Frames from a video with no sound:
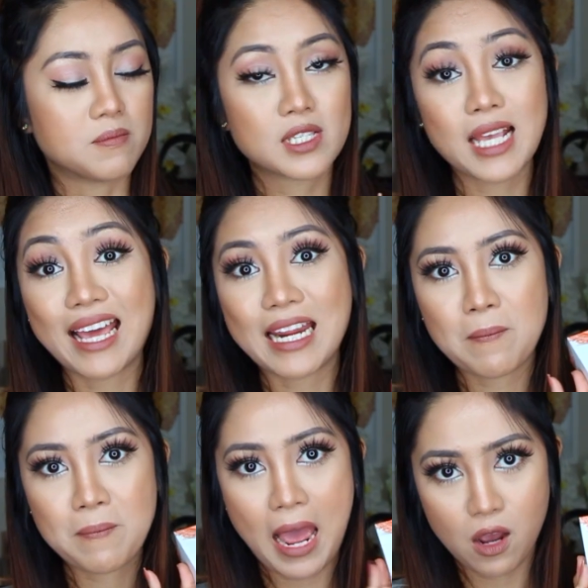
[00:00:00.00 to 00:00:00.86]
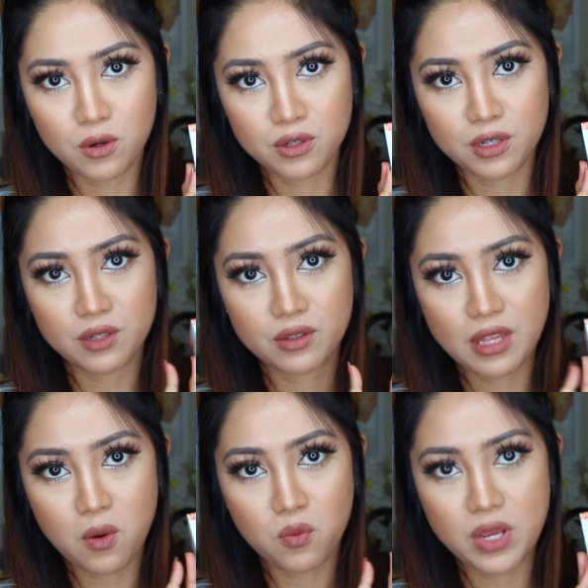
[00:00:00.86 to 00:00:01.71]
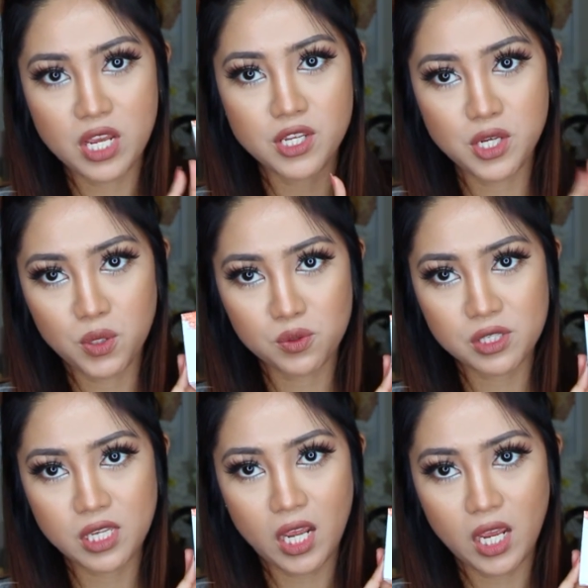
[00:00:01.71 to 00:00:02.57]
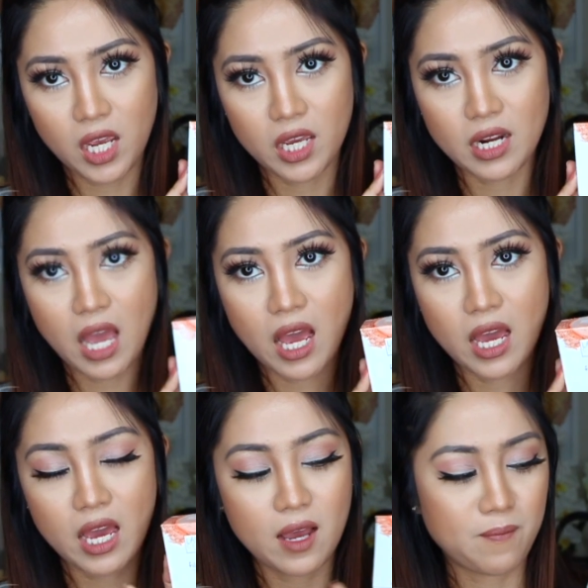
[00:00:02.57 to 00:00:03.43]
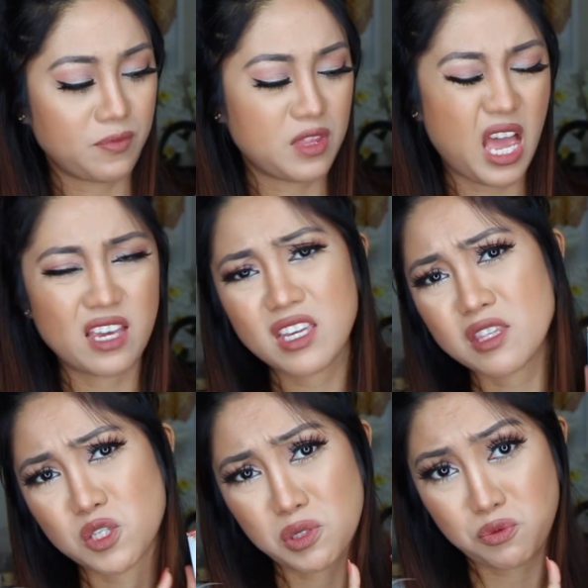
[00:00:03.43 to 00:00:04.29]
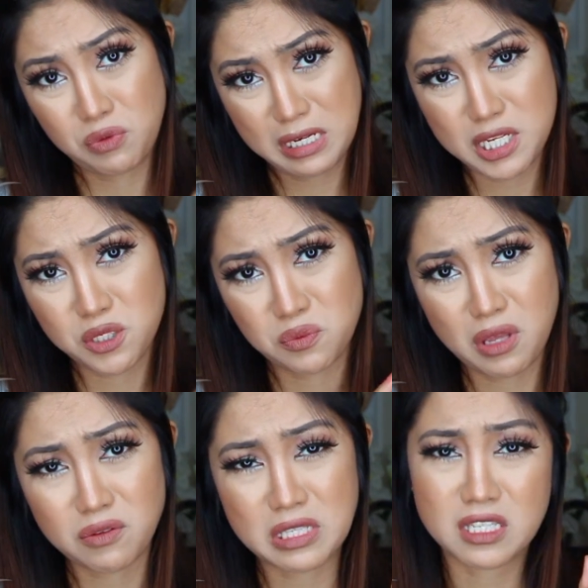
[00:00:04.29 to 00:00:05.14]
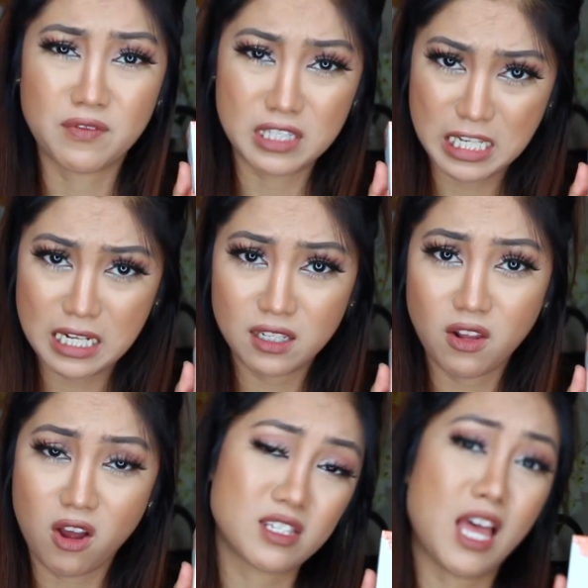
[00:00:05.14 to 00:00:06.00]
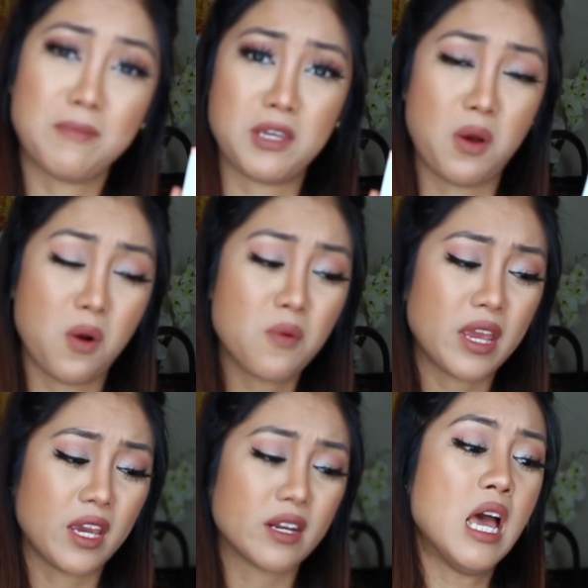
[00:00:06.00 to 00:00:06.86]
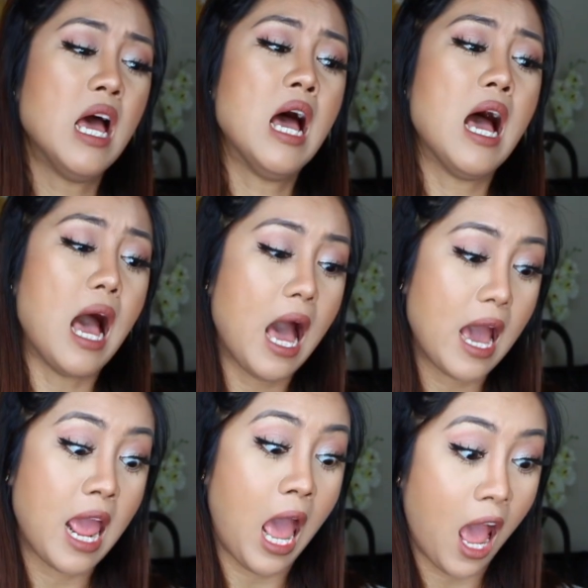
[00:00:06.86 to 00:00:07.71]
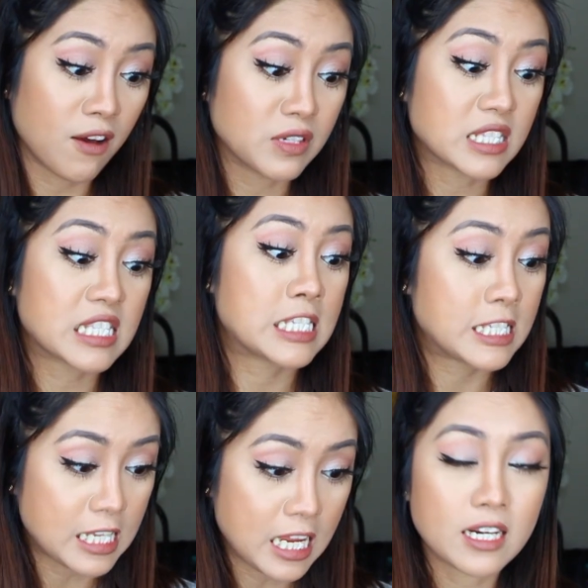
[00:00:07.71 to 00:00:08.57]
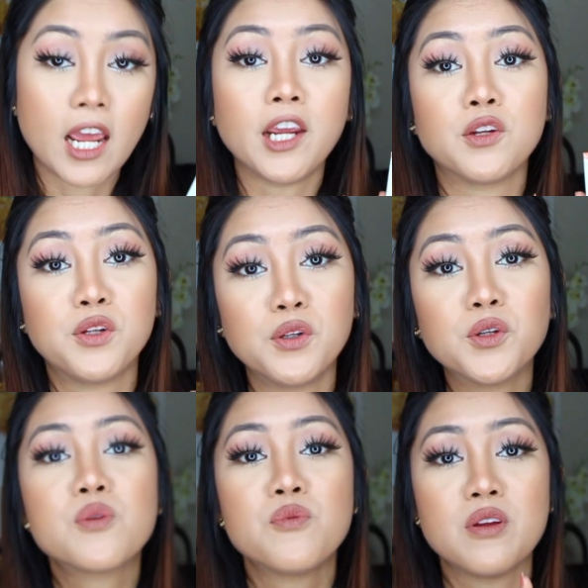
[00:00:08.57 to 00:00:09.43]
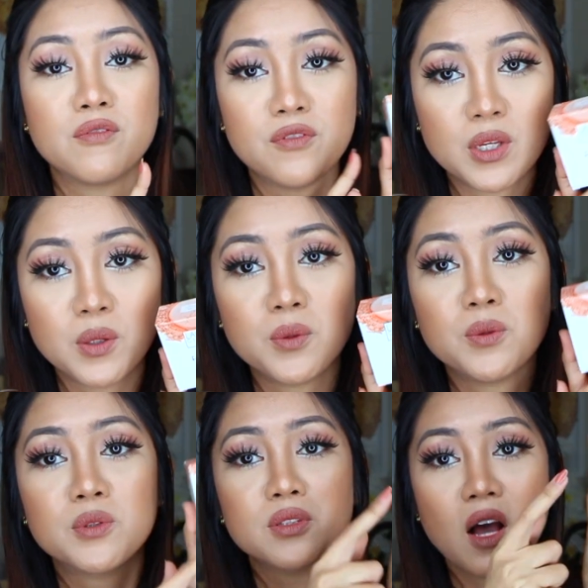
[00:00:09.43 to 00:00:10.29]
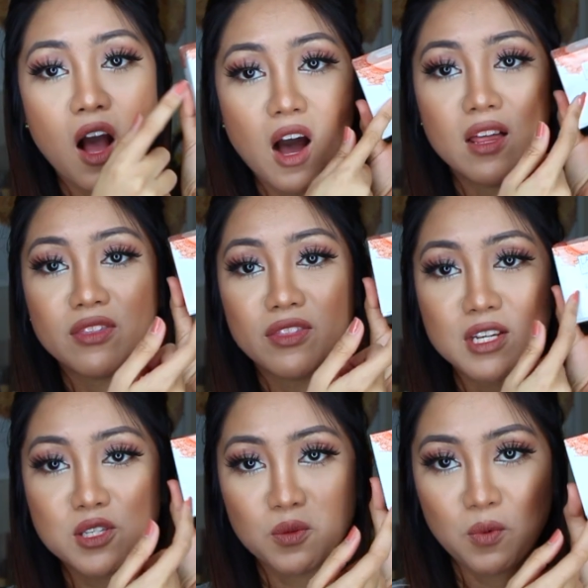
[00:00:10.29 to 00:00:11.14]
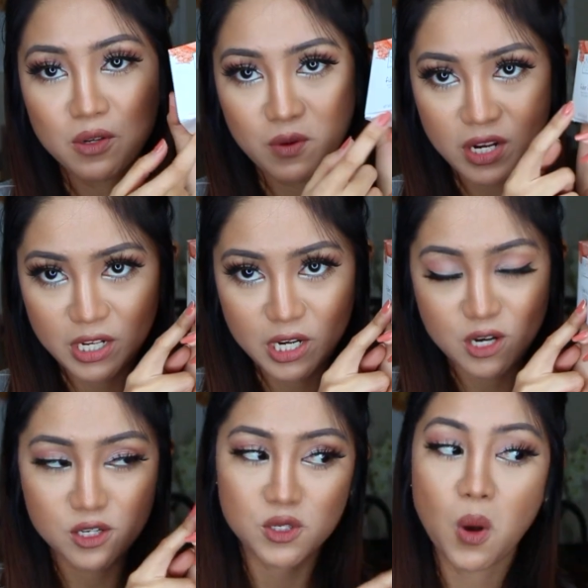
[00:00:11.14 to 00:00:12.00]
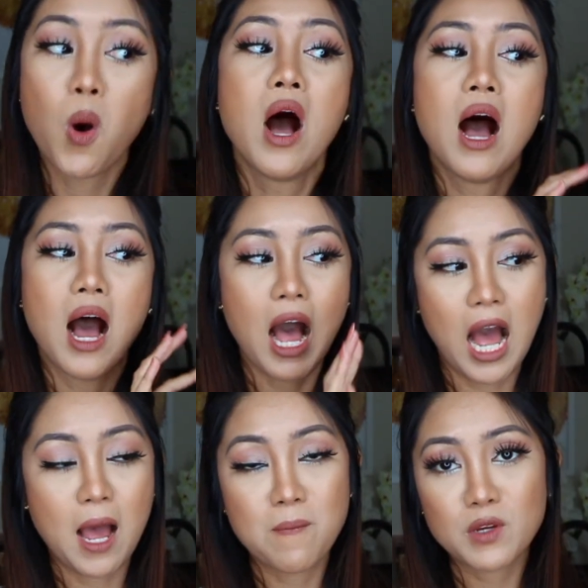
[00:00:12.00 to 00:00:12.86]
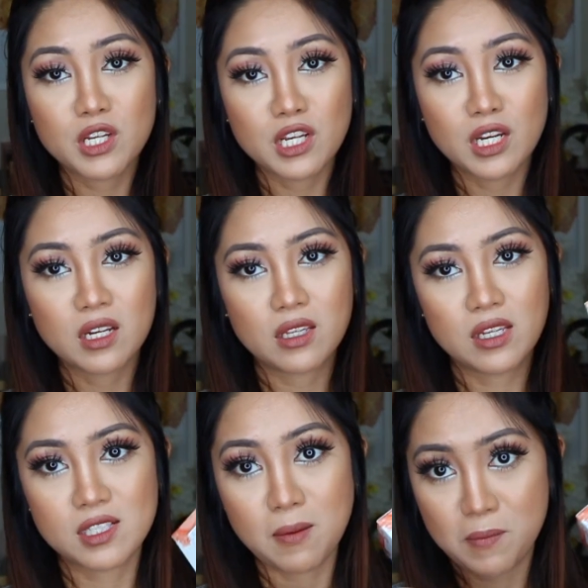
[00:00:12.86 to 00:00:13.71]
setting powder that we use, and I think this was released 2017, a long time ago, and I haven't seen a good review on this one right here. So it's a